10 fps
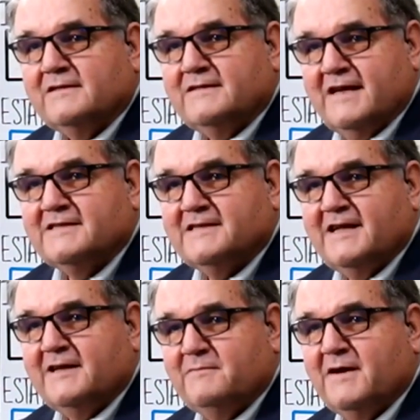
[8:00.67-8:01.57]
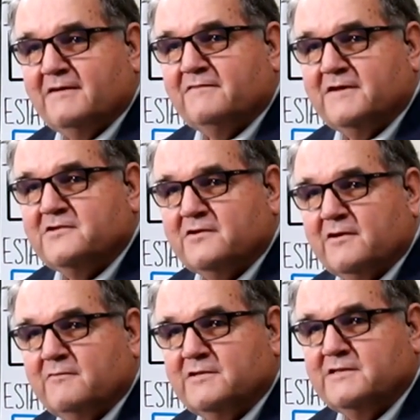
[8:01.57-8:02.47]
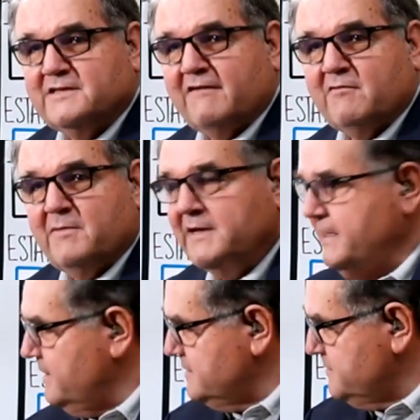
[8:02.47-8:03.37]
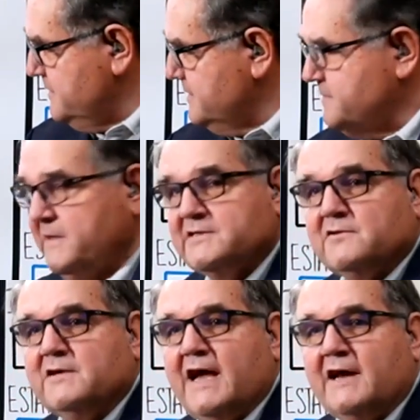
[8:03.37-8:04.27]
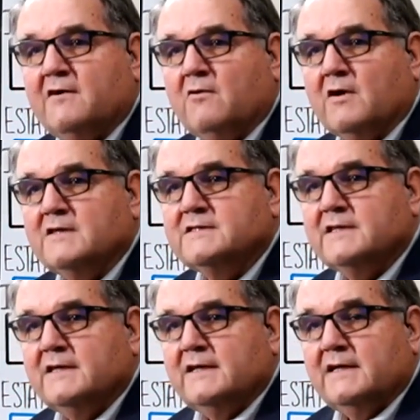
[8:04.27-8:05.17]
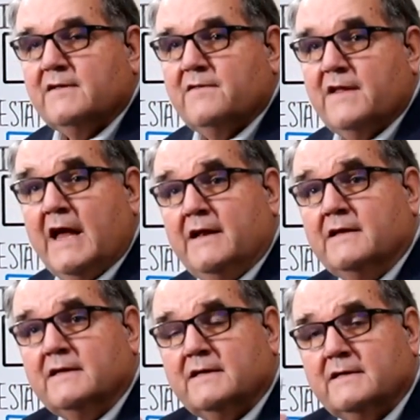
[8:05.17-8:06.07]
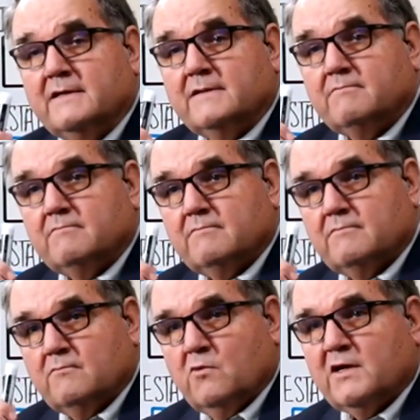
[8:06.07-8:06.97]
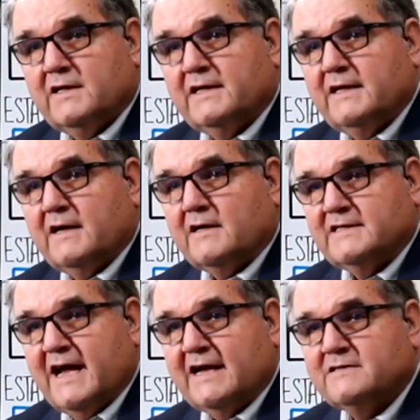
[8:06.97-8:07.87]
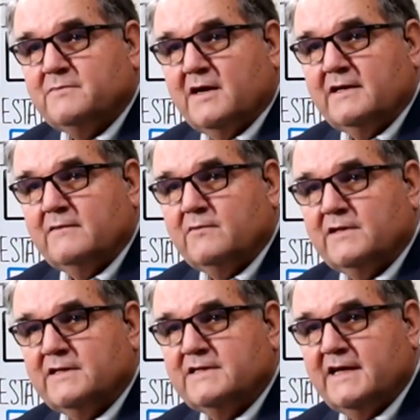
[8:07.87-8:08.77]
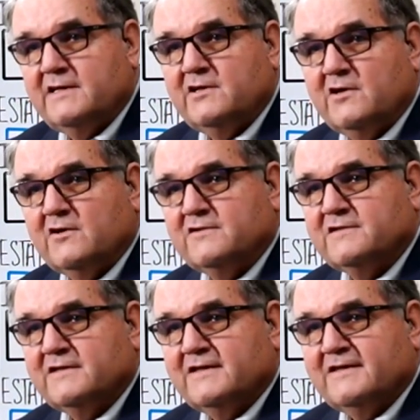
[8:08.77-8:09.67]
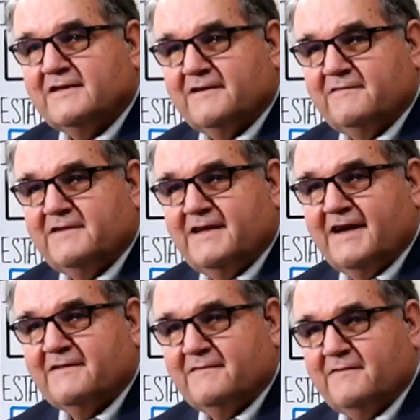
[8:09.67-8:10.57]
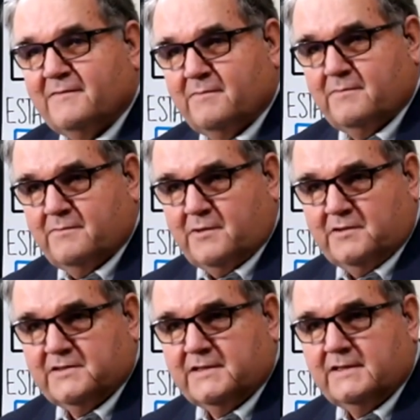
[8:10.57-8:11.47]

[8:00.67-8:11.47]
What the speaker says: designated beneficiary, which is everybody else but the special categories, then we're going to get our tax money within 10 years of the death of the person.